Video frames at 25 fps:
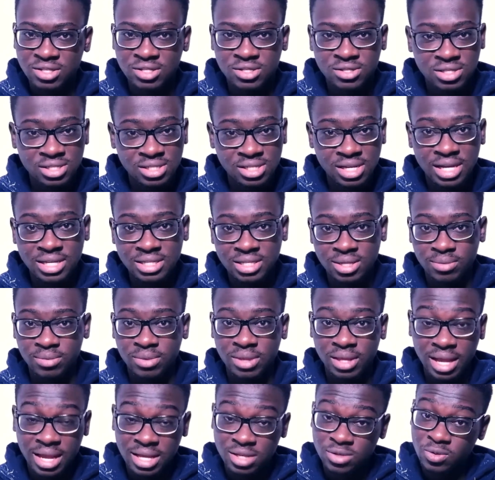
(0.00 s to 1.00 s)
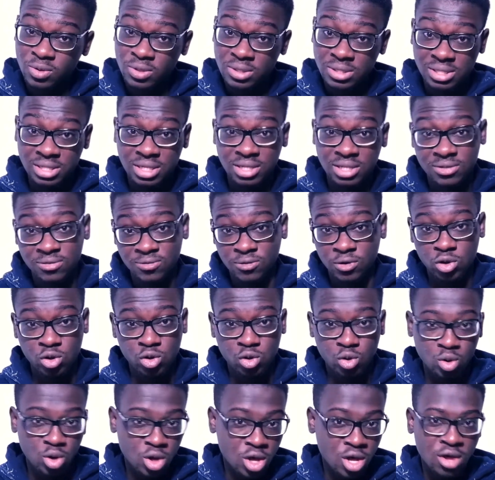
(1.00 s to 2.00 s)
to design something exquisite for
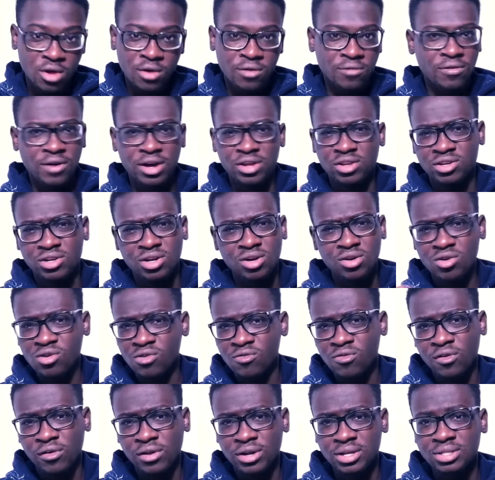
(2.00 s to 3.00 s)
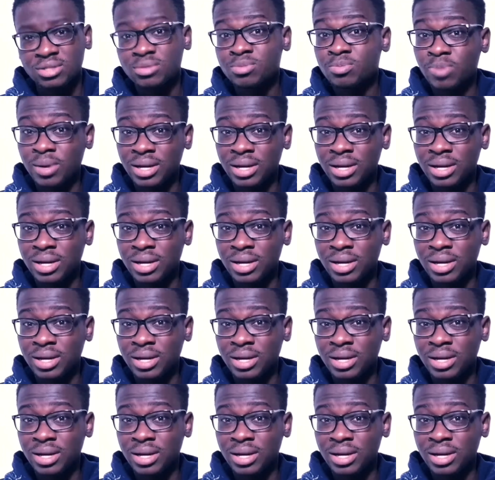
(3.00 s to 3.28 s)
you, fine, you can go for it.